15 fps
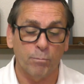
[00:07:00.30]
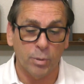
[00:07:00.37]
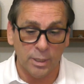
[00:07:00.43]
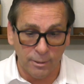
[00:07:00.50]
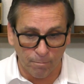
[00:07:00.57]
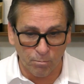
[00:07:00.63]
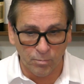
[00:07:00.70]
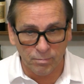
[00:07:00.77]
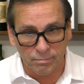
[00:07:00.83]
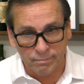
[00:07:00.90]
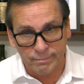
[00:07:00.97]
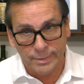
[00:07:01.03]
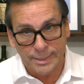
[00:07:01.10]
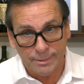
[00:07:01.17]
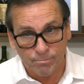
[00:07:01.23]
but
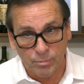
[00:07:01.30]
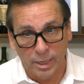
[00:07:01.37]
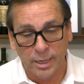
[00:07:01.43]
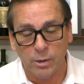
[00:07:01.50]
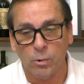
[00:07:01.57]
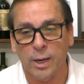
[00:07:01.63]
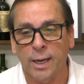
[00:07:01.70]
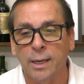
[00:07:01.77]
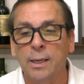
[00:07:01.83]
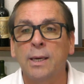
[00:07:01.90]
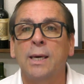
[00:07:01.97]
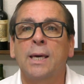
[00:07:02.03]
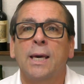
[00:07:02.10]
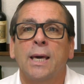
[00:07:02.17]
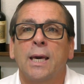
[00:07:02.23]
anyway,
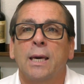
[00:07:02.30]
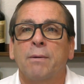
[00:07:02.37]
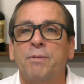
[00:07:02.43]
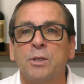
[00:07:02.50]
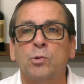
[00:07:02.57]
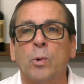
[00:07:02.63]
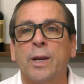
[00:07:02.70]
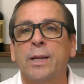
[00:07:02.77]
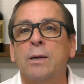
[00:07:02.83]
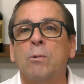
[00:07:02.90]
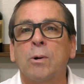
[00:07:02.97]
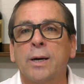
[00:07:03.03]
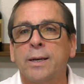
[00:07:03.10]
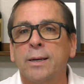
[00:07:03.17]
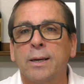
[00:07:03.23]
if he's rating a
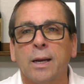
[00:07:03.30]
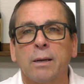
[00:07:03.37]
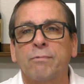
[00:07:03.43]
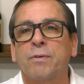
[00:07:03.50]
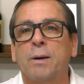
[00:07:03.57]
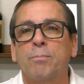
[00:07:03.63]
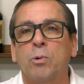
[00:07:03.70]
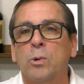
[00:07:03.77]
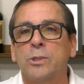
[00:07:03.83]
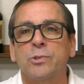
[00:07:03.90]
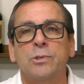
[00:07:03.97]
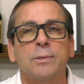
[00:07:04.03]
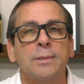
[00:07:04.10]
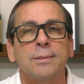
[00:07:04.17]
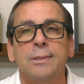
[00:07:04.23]
wine at 95
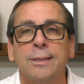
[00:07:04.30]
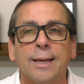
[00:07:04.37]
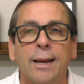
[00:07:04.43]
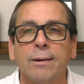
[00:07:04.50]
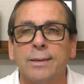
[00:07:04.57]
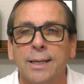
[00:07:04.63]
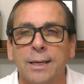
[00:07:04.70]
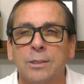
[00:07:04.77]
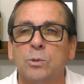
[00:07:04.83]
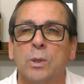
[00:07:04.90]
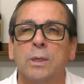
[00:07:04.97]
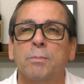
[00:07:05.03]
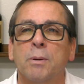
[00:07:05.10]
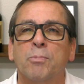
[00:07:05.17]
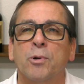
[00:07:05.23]
points, you're guaranteed it's
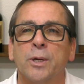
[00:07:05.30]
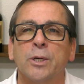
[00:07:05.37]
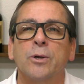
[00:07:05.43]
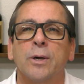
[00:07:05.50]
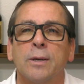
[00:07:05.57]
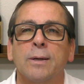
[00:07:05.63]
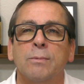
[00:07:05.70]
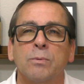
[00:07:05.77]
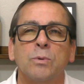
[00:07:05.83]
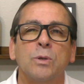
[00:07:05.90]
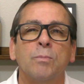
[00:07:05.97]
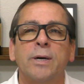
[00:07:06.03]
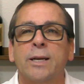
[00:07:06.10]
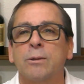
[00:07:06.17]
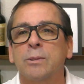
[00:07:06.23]
going to be pretty good.
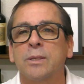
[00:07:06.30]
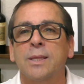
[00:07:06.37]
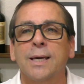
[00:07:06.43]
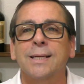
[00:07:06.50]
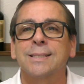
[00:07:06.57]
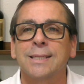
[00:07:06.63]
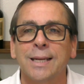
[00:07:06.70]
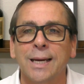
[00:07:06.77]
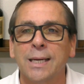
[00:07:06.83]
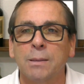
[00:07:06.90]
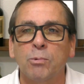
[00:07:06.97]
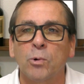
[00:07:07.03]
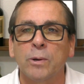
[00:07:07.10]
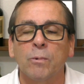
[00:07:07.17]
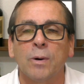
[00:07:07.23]
You might only think it's a
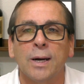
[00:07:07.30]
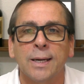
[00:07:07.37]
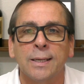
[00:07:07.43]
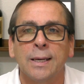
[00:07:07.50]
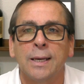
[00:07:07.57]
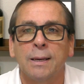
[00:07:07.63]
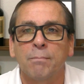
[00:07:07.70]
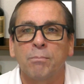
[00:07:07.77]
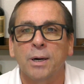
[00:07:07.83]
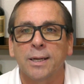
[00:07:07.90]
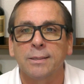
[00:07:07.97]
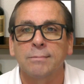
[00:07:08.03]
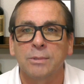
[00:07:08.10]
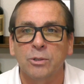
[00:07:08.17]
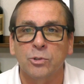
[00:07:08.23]
90-point wine,
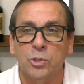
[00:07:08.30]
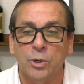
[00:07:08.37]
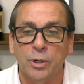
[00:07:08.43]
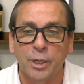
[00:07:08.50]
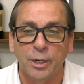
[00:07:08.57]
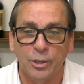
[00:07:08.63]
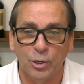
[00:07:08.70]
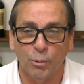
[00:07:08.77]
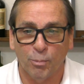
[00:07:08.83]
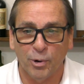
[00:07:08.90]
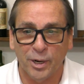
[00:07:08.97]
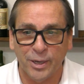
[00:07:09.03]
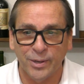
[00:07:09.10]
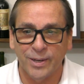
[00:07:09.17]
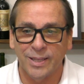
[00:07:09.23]
but you're still going to do
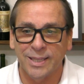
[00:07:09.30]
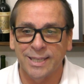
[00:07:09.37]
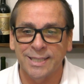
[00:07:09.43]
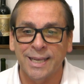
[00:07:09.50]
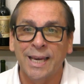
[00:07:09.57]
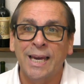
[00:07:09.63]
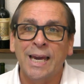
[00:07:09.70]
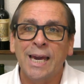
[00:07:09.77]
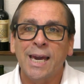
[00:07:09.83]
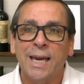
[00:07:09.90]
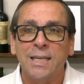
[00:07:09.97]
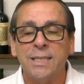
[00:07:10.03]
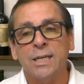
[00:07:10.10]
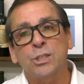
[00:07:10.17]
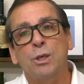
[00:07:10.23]
pretty good on this.
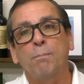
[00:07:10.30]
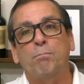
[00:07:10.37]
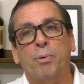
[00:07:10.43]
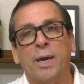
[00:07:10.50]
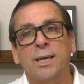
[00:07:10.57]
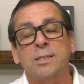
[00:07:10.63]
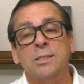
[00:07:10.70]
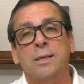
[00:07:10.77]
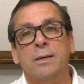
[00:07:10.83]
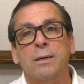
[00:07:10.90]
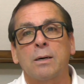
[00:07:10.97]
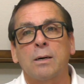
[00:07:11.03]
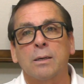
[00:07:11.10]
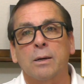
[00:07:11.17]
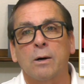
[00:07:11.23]
He's actually based out
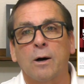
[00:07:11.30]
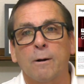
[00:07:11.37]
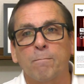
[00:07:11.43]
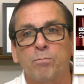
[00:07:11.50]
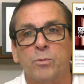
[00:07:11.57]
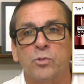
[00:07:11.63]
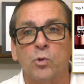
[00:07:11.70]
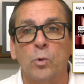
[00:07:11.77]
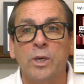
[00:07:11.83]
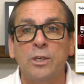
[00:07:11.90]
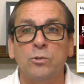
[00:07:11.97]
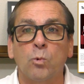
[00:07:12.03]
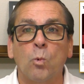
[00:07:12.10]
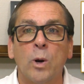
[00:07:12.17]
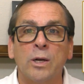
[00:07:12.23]
of Hong Kong, so
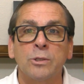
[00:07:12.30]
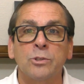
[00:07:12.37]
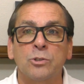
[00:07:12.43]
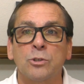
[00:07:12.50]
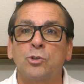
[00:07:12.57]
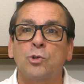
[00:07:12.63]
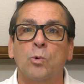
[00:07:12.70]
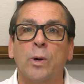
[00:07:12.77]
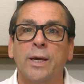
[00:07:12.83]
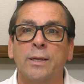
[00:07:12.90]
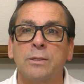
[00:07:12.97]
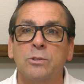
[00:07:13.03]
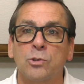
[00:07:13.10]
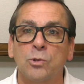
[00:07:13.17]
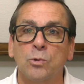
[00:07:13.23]
he's well
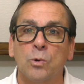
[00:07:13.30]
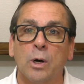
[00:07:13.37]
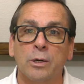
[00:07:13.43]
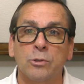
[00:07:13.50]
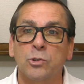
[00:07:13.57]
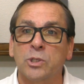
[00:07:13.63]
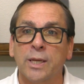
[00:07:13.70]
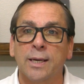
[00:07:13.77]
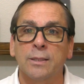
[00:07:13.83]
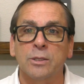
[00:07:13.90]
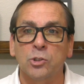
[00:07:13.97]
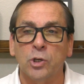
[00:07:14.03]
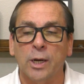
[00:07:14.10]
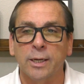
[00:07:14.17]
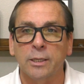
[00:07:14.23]
situated to understand
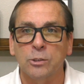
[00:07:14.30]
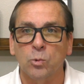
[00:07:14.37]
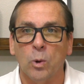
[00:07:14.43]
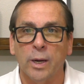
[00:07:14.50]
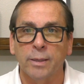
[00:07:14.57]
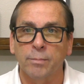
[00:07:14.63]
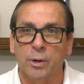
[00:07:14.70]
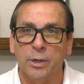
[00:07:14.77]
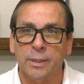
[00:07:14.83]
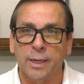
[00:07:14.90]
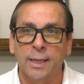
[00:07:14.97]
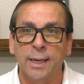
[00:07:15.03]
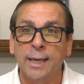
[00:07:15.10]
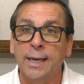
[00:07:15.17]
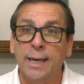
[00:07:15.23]
the Chinese wine
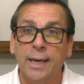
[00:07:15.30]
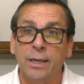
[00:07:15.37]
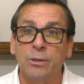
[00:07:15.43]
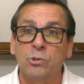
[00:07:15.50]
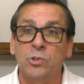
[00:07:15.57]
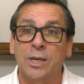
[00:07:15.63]
market. And you